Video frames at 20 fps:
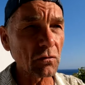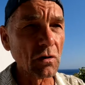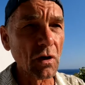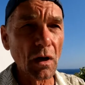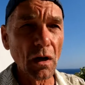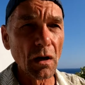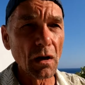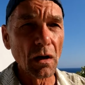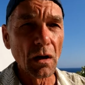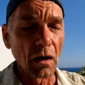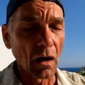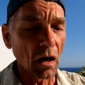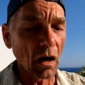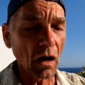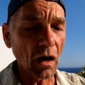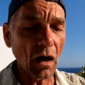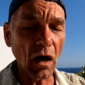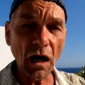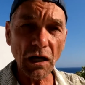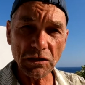
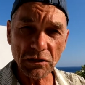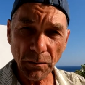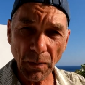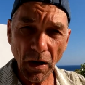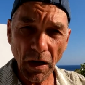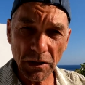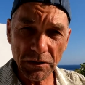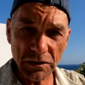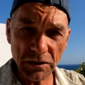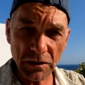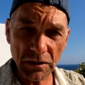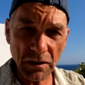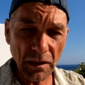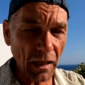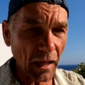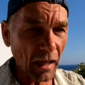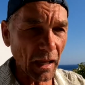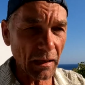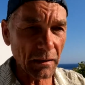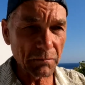hodgepodge it
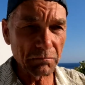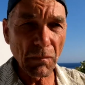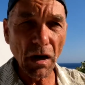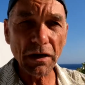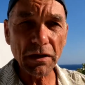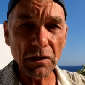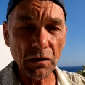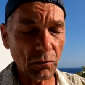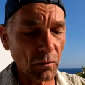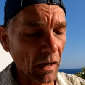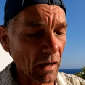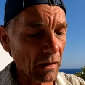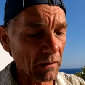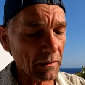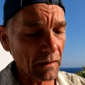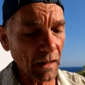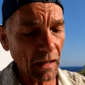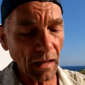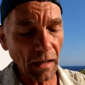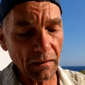and monkey
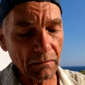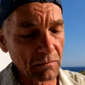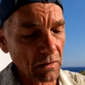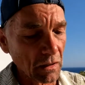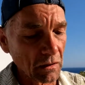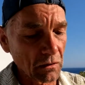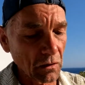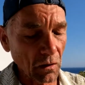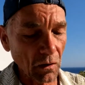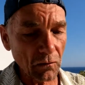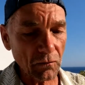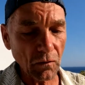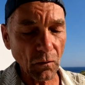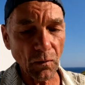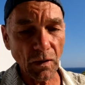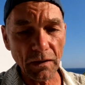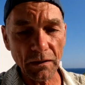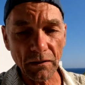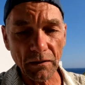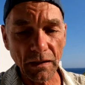around, and so
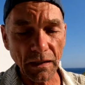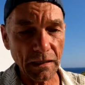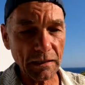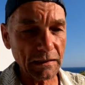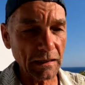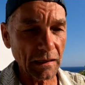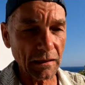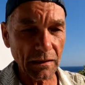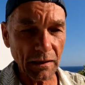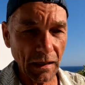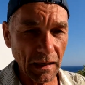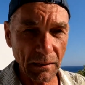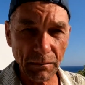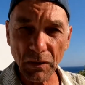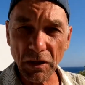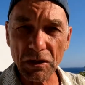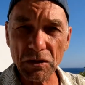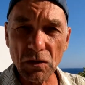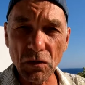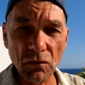what, you got to
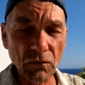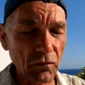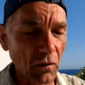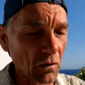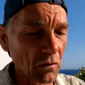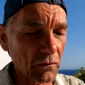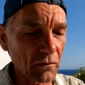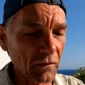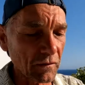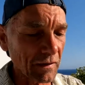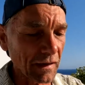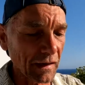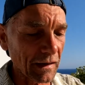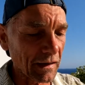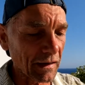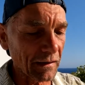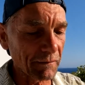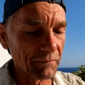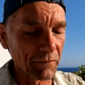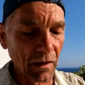bring 2 phones,
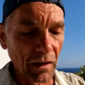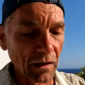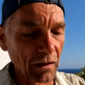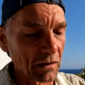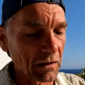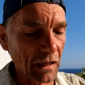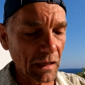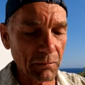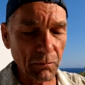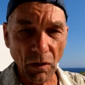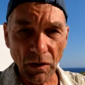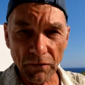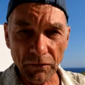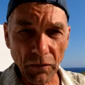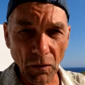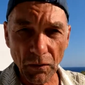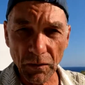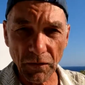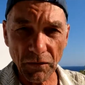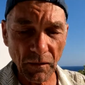keep one
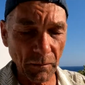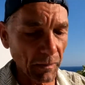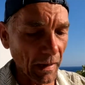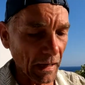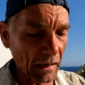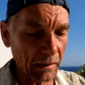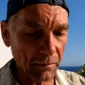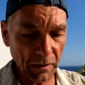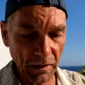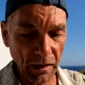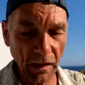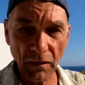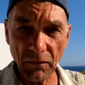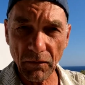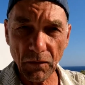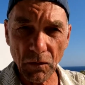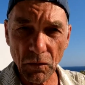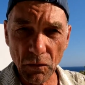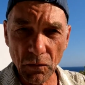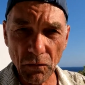phone as a backup in
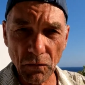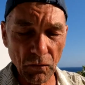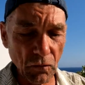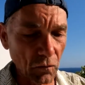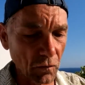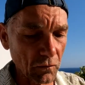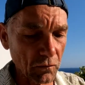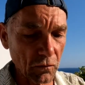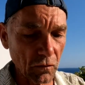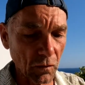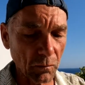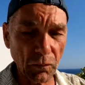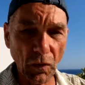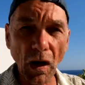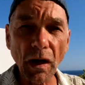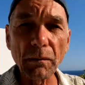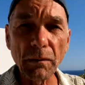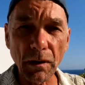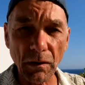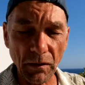case you lose your
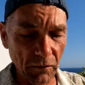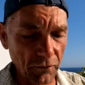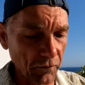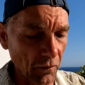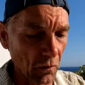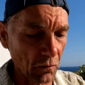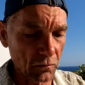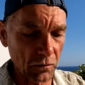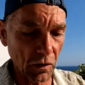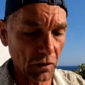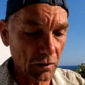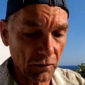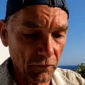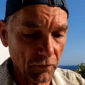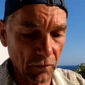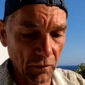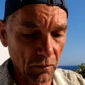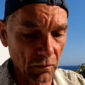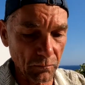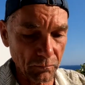primary phone. You can
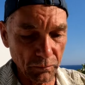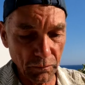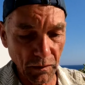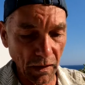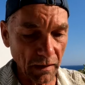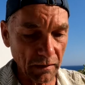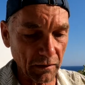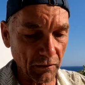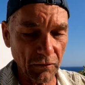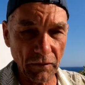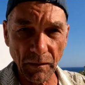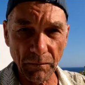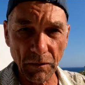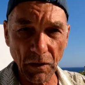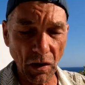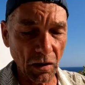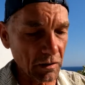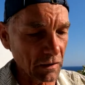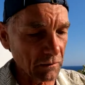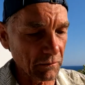still take the SIM
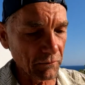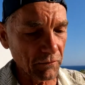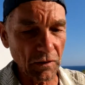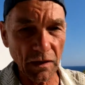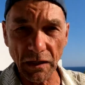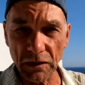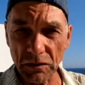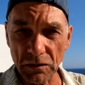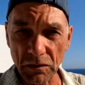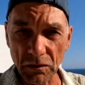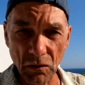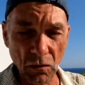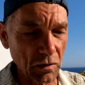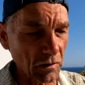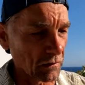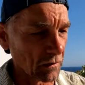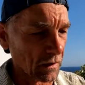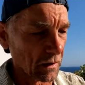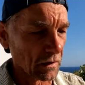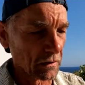card, even if you
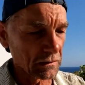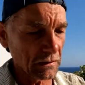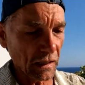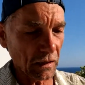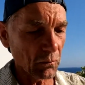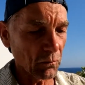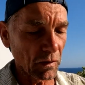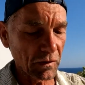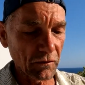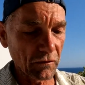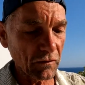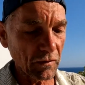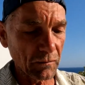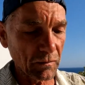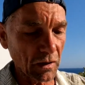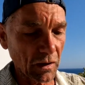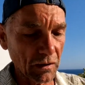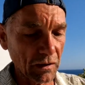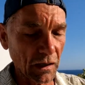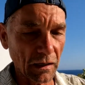can take one SIM
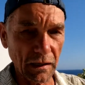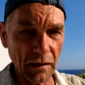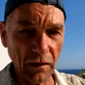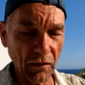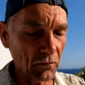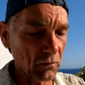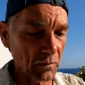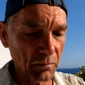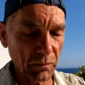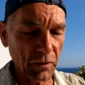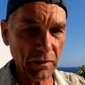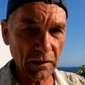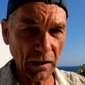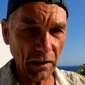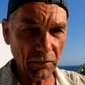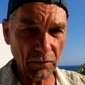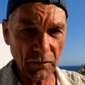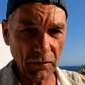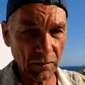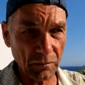card out of this one, put the
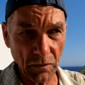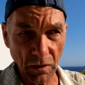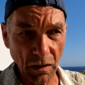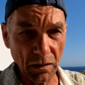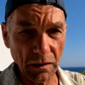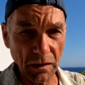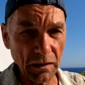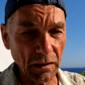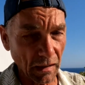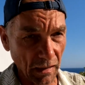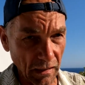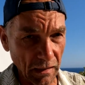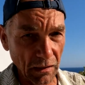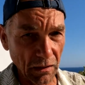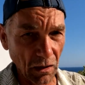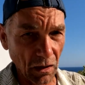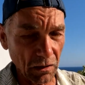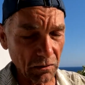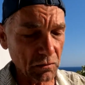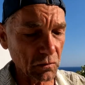other SIM card in, and it
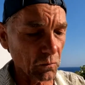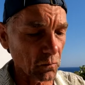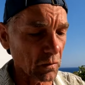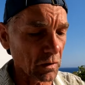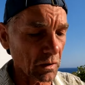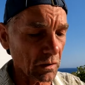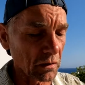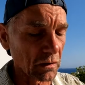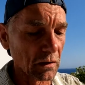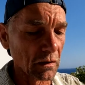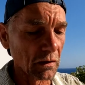ought to work.